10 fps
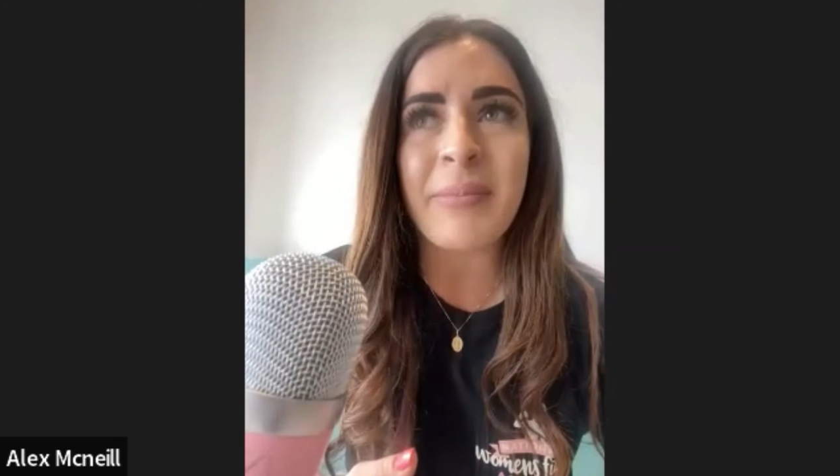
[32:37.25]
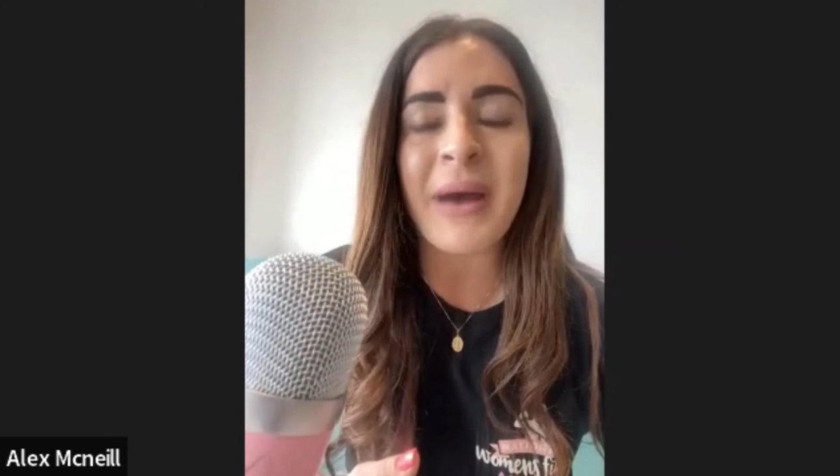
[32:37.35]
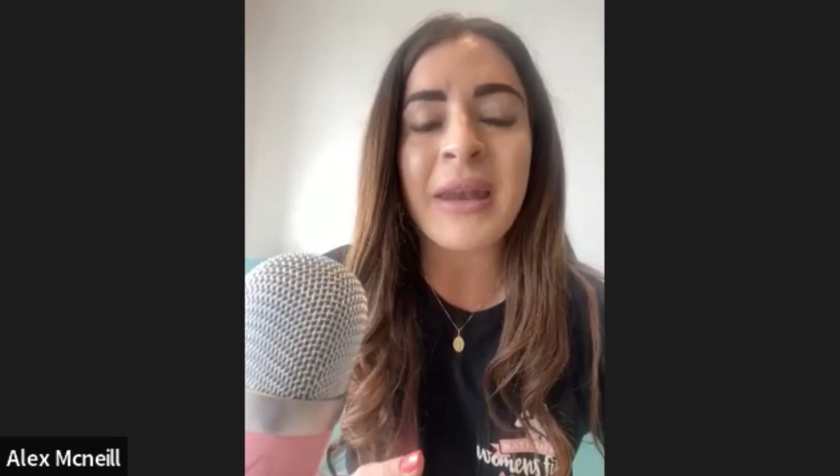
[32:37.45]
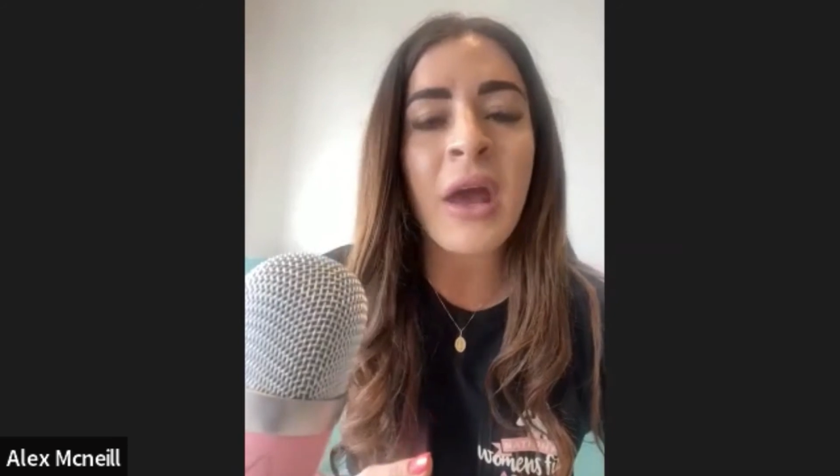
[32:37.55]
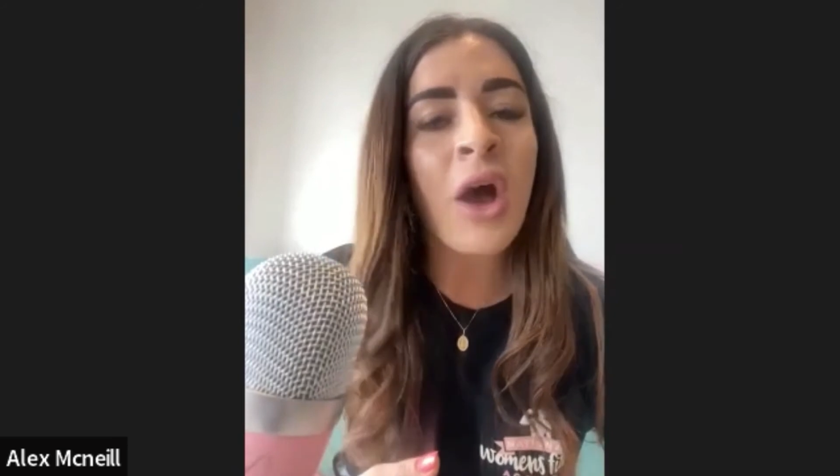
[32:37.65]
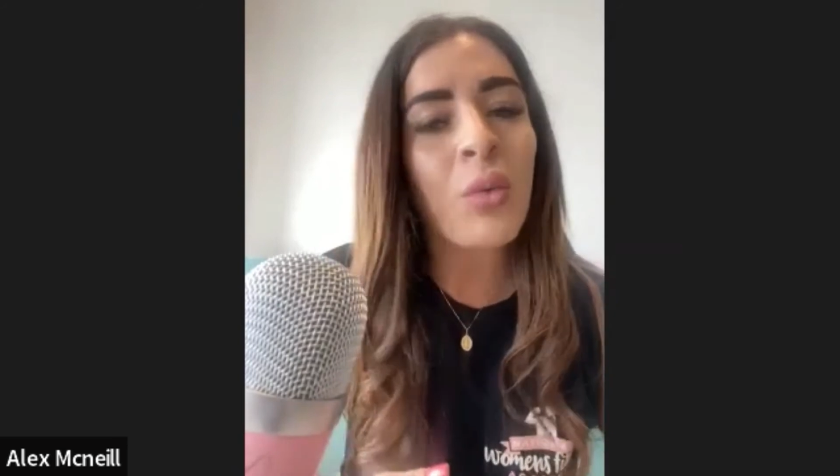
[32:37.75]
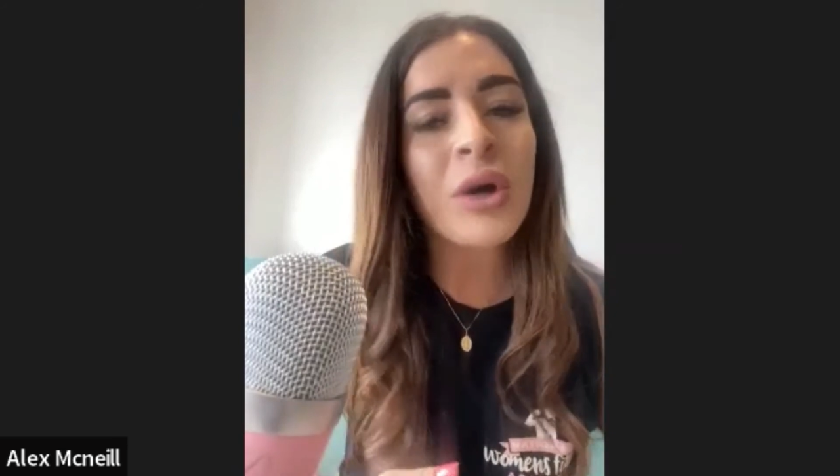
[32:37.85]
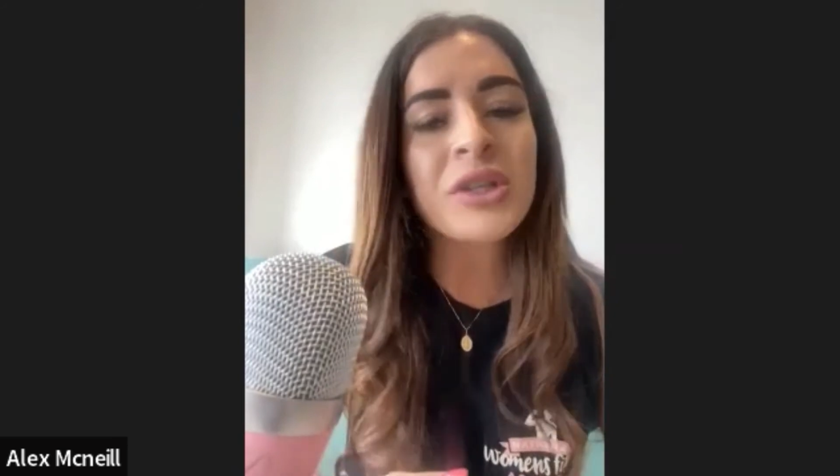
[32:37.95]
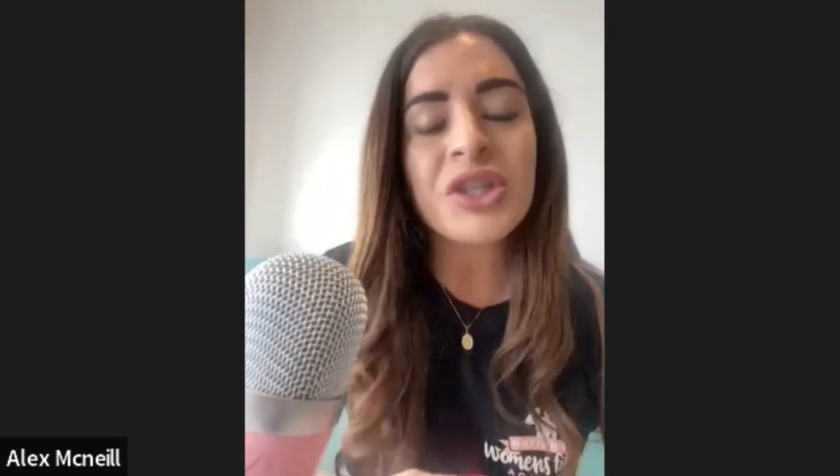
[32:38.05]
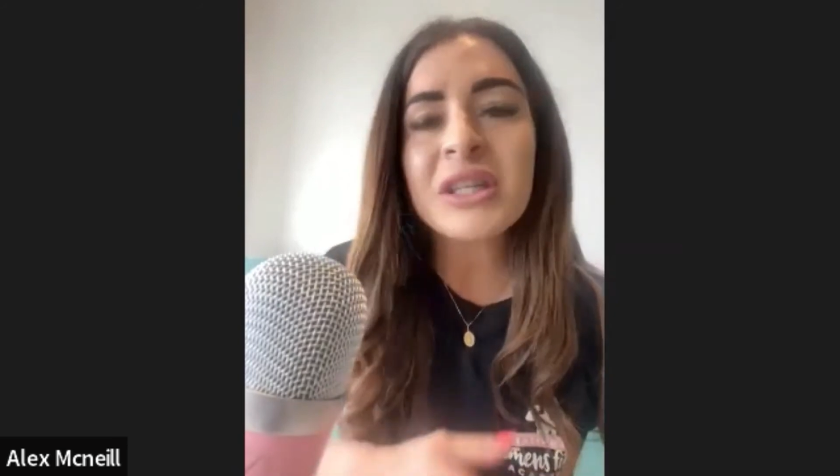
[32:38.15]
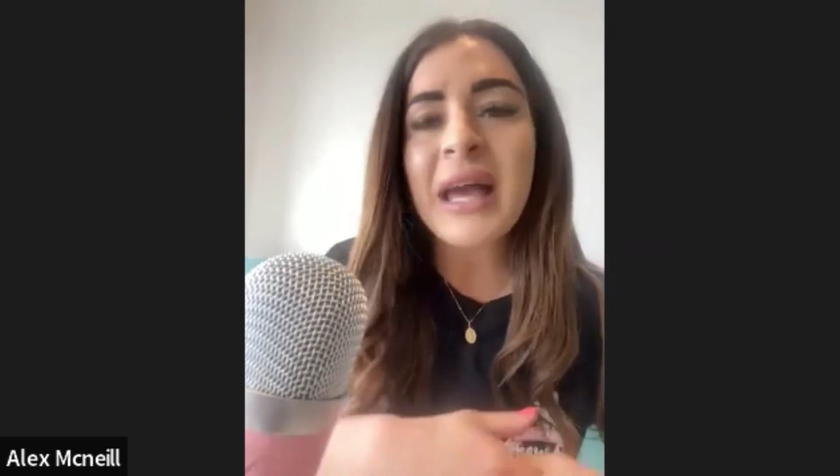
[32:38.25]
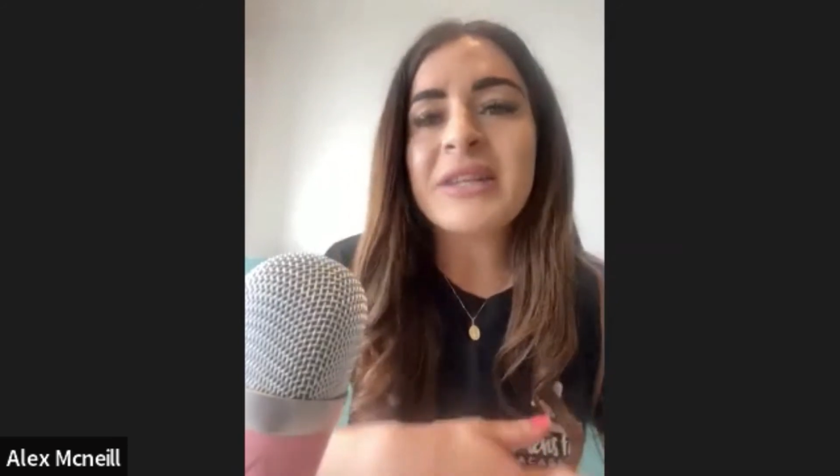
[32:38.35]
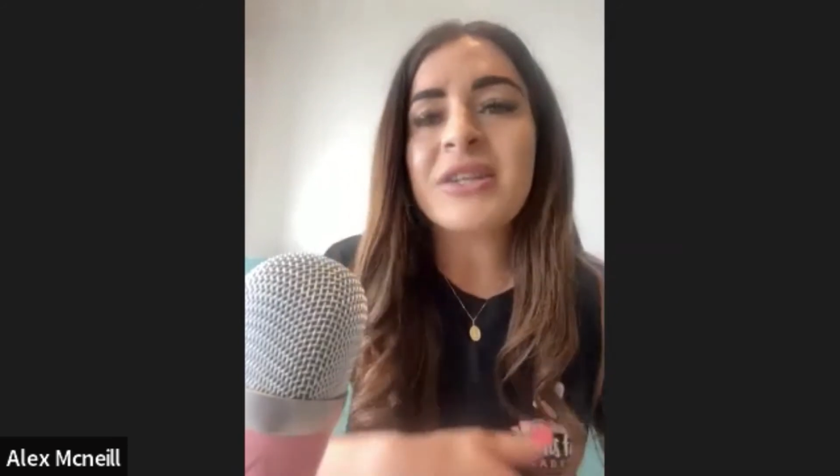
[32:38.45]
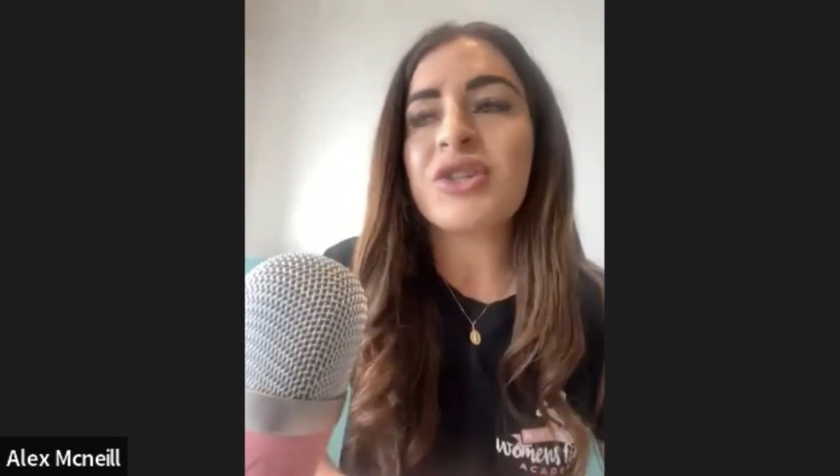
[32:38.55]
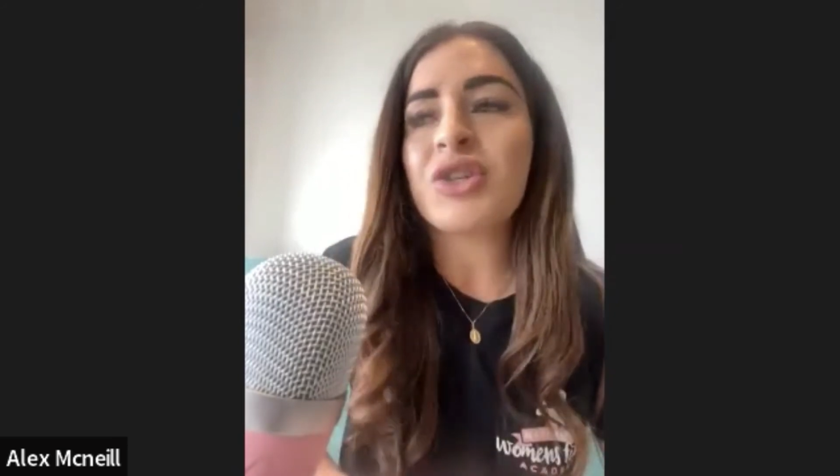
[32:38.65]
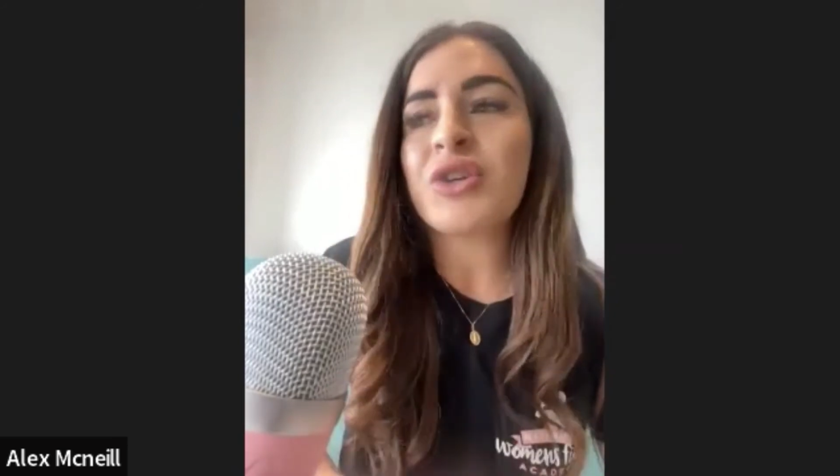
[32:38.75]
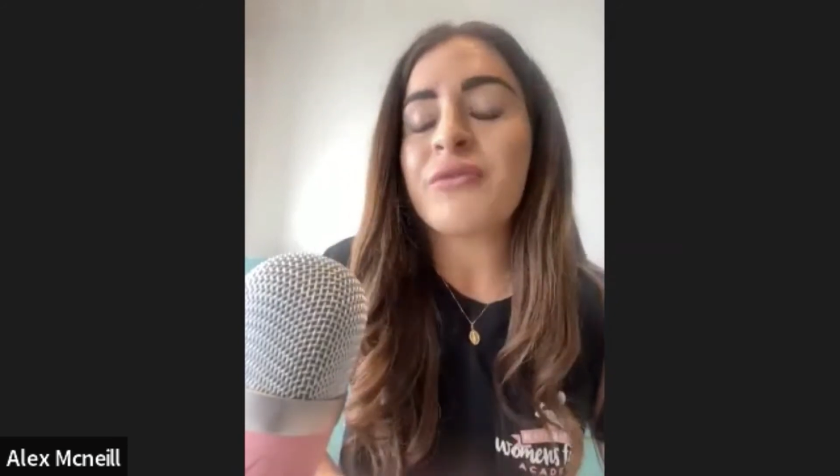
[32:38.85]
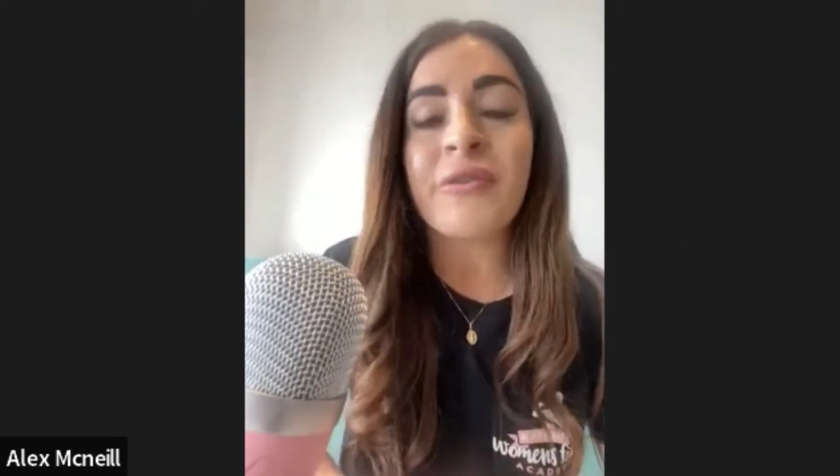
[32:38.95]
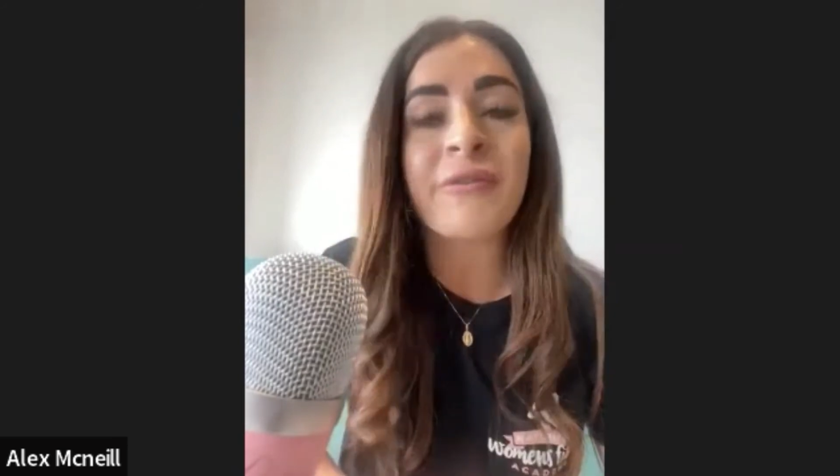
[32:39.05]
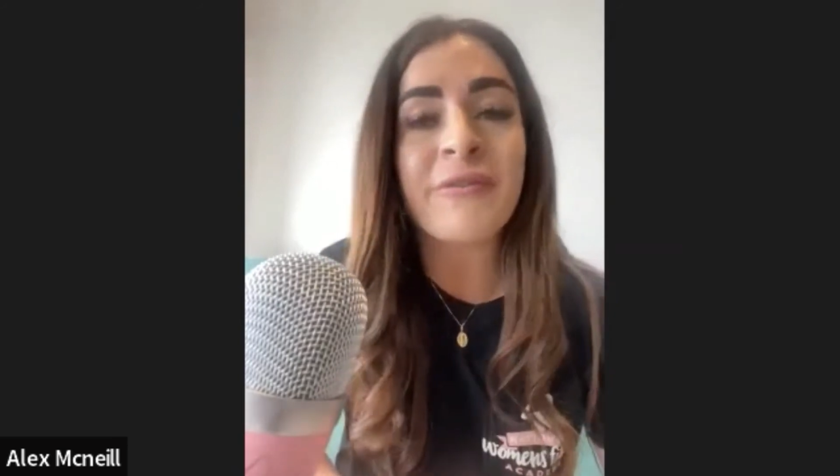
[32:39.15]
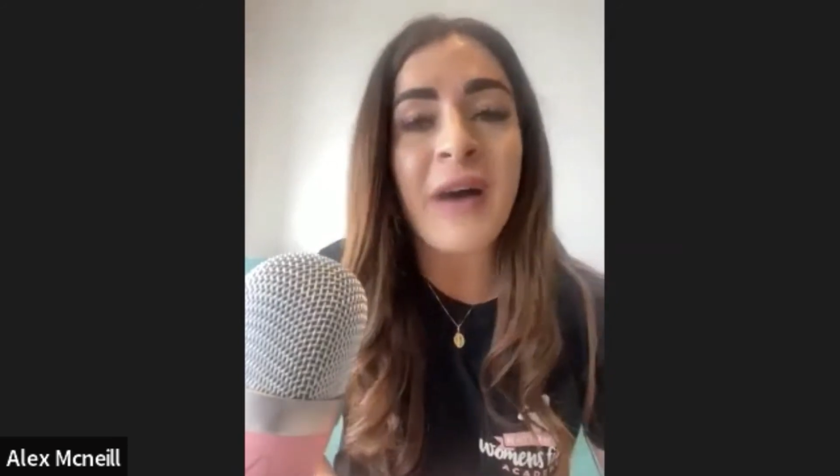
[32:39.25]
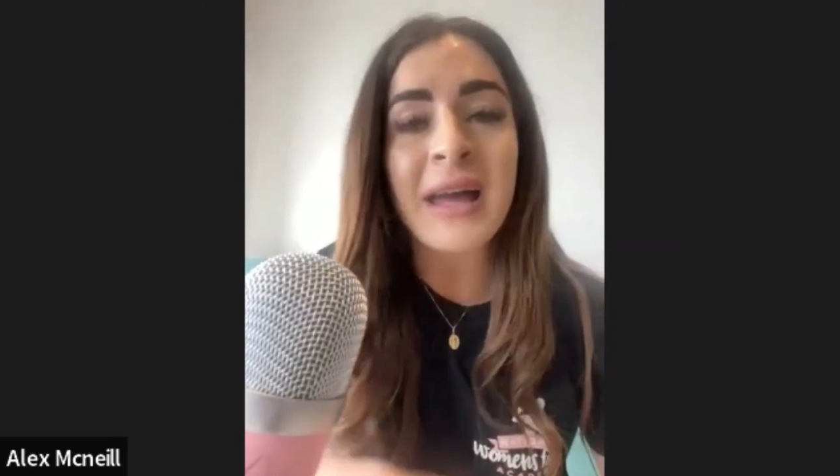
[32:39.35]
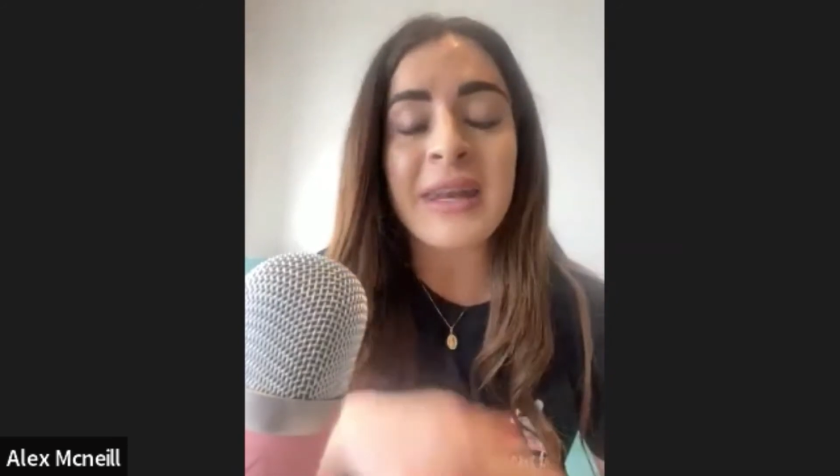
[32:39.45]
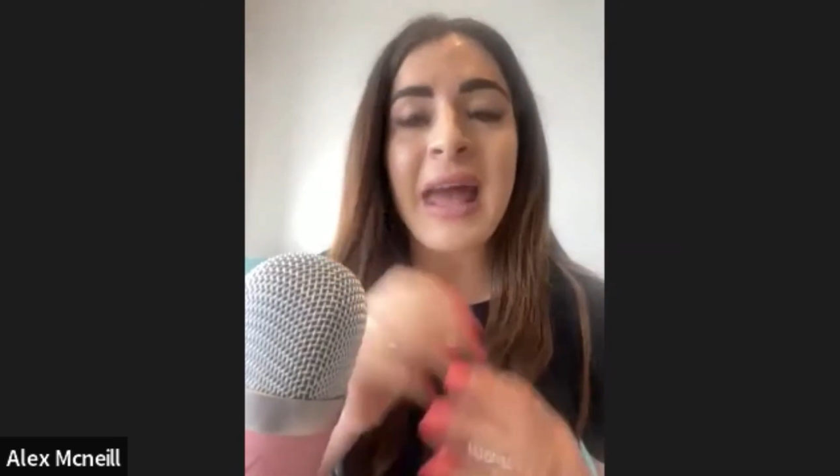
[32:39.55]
But what do you like to do for fun